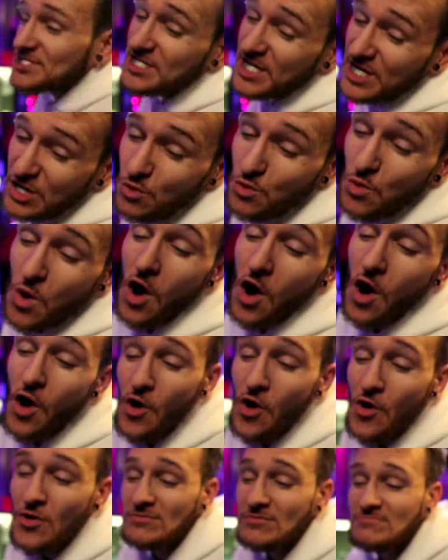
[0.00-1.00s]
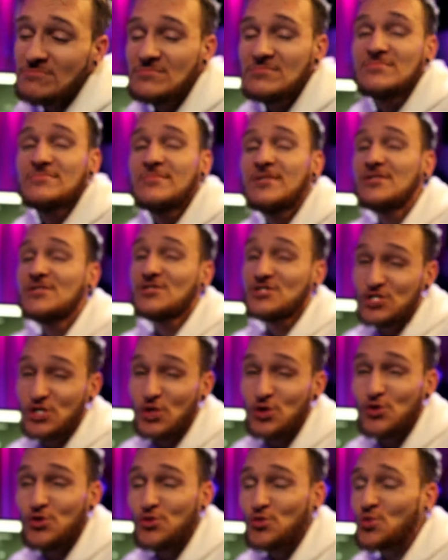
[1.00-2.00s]
you all
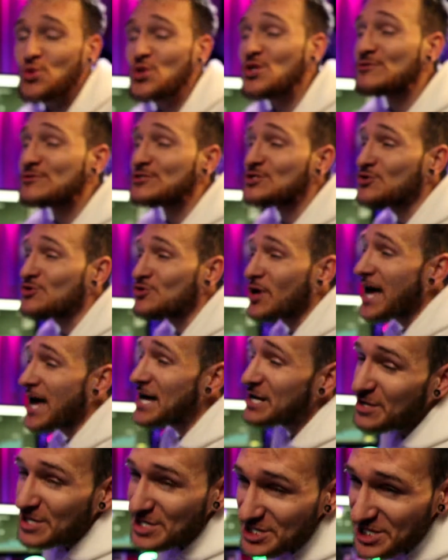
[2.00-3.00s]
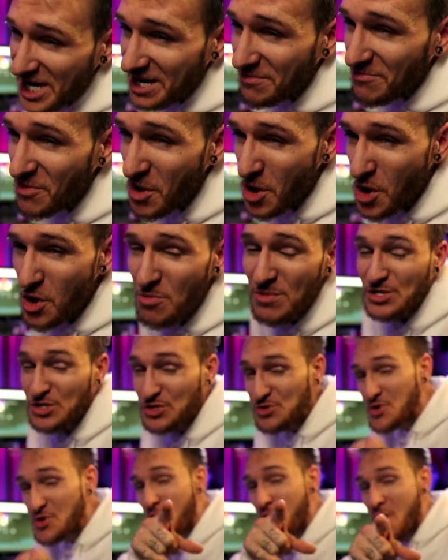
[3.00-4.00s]
soon, real soon. I ain't gonna say tomorrow, but you
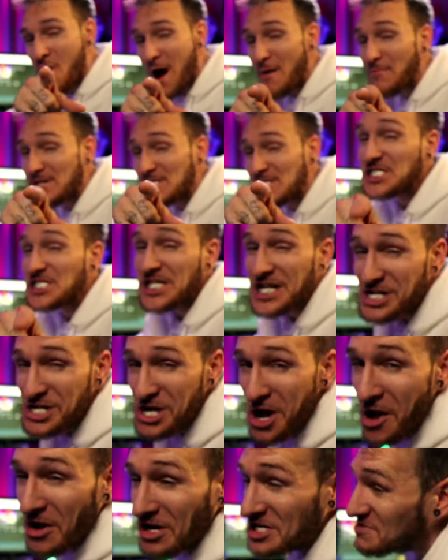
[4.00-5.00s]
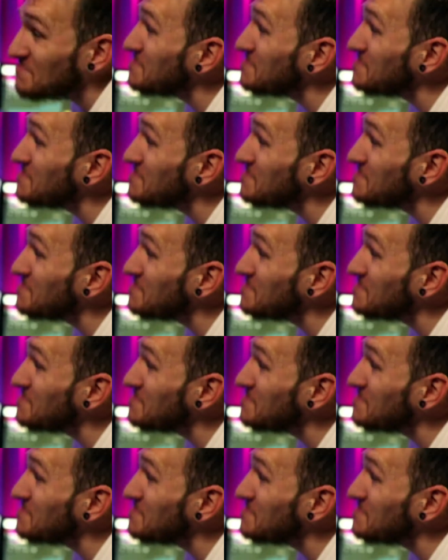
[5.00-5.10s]
know I'll be seeing y'all. Just be